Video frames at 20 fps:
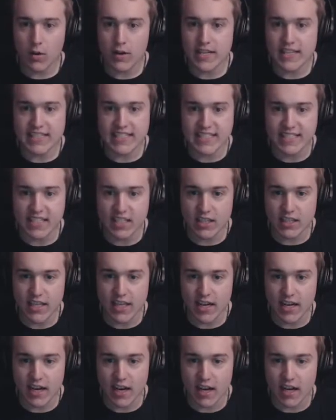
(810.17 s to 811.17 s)
and he's still
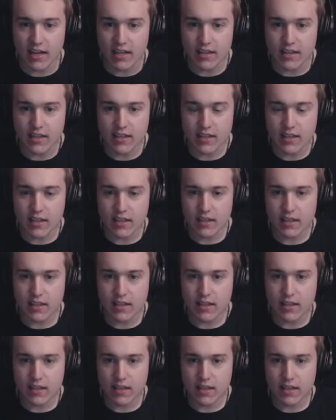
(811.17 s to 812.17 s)
here, huh?
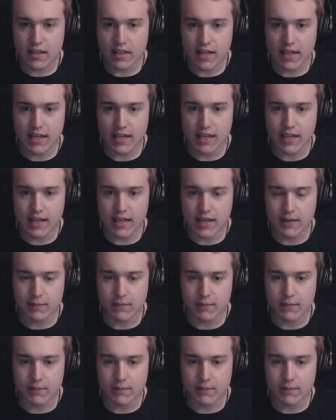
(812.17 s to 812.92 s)
Can I? Can I?